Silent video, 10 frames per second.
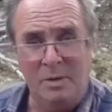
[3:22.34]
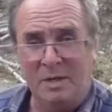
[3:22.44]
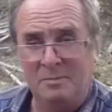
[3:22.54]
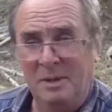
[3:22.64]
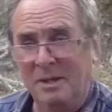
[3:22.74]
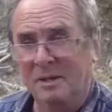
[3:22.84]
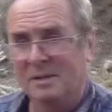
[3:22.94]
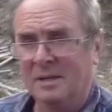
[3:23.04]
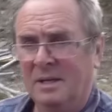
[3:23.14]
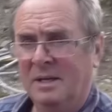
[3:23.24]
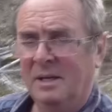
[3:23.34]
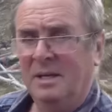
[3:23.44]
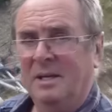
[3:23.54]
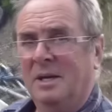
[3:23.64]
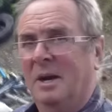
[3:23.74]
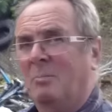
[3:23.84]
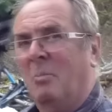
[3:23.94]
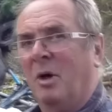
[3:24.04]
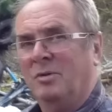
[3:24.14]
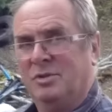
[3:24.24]
we could build a
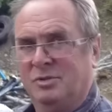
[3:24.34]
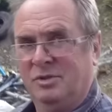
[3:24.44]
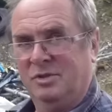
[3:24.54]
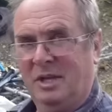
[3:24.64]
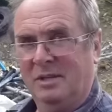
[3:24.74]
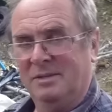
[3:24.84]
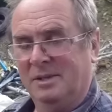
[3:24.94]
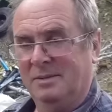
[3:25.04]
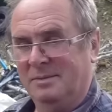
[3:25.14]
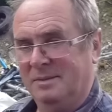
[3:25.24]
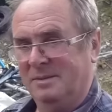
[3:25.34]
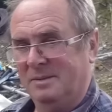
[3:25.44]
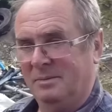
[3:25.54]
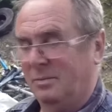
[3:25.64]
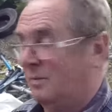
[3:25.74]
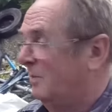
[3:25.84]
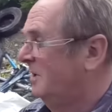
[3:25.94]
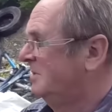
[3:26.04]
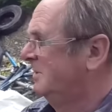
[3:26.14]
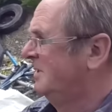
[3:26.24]
monstrous shelter with
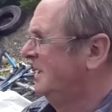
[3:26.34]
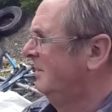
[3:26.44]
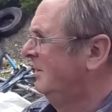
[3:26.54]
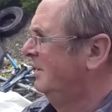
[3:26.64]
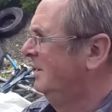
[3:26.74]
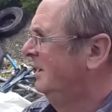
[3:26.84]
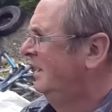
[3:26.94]
this material.